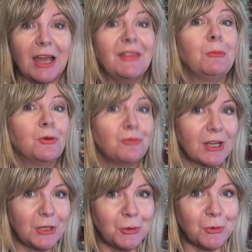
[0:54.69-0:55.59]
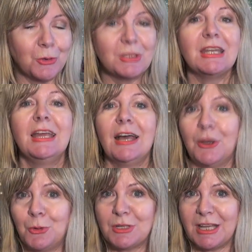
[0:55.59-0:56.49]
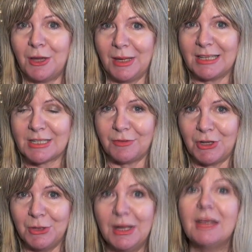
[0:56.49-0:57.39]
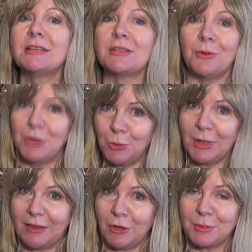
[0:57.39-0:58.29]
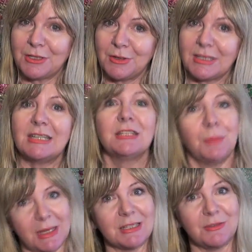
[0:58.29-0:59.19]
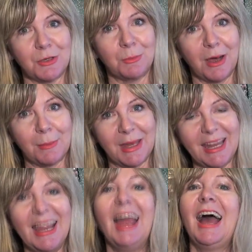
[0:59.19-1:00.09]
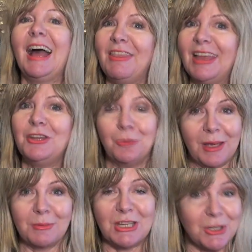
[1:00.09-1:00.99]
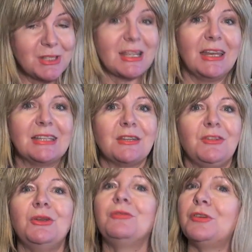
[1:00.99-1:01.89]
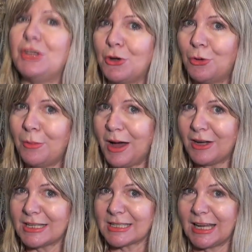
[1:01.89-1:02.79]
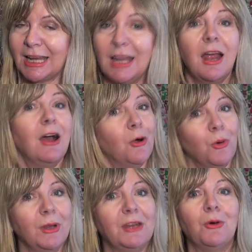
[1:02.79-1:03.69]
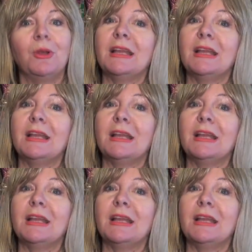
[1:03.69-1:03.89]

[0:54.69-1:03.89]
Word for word: And then we'll record an audio interview, so you will get the opportunity to be interviewed by me, and then you'll be able to use that interview for your marketing all in all,